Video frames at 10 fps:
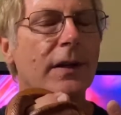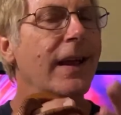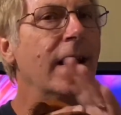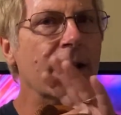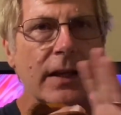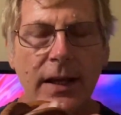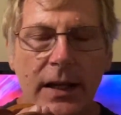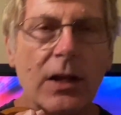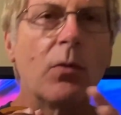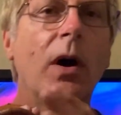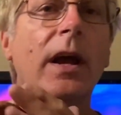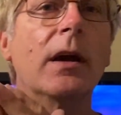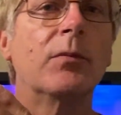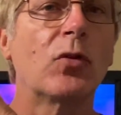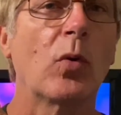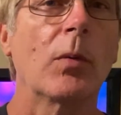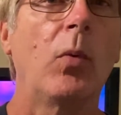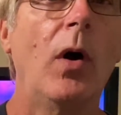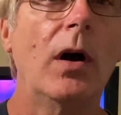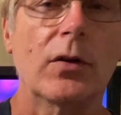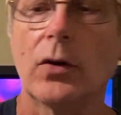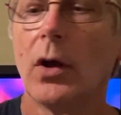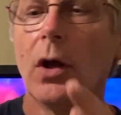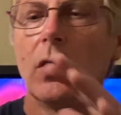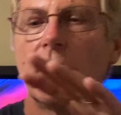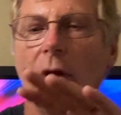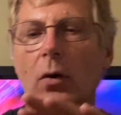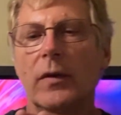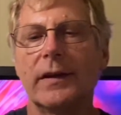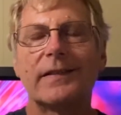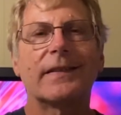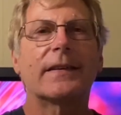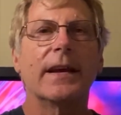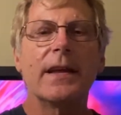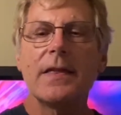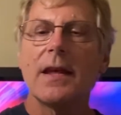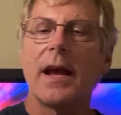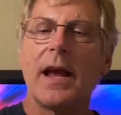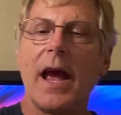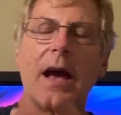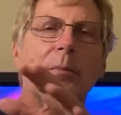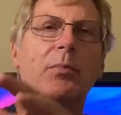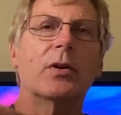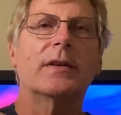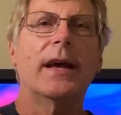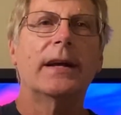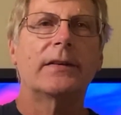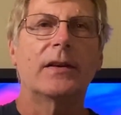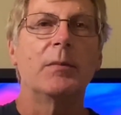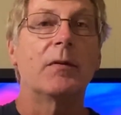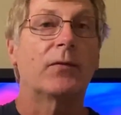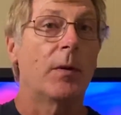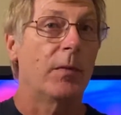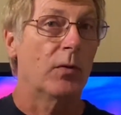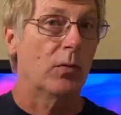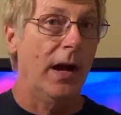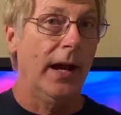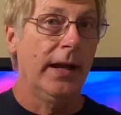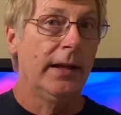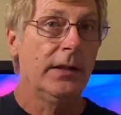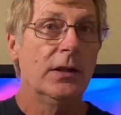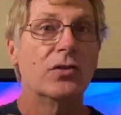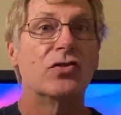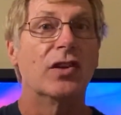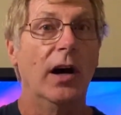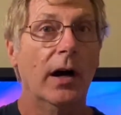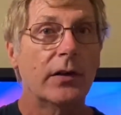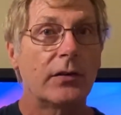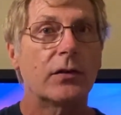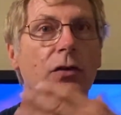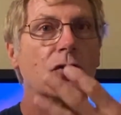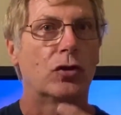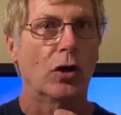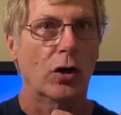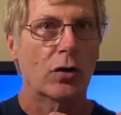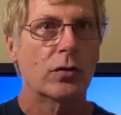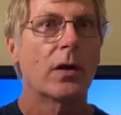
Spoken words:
in any way absorb water. So the skin they have protects them from the rain, dust, dirt,